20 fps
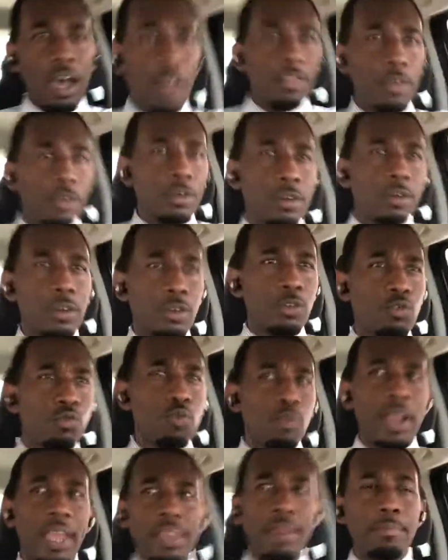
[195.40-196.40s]
other
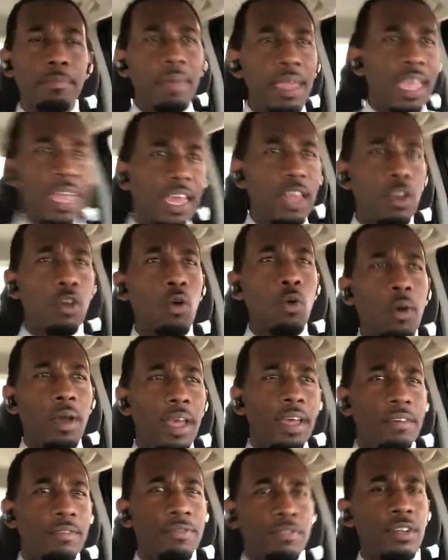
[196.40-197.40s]
great men who
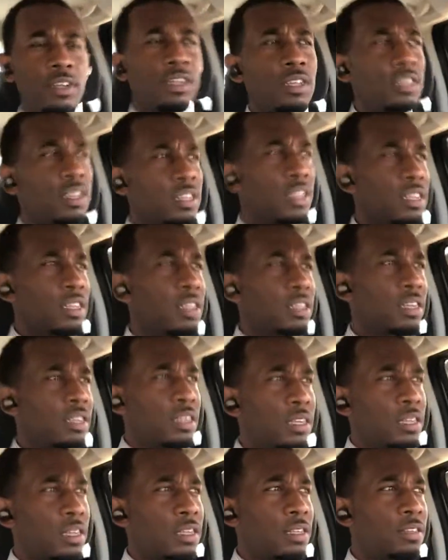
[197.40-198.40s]

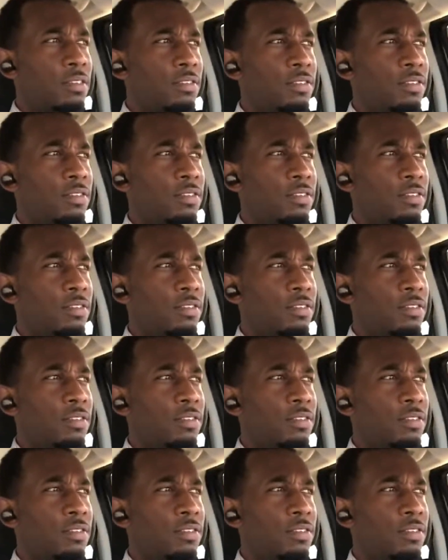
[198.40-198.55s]
have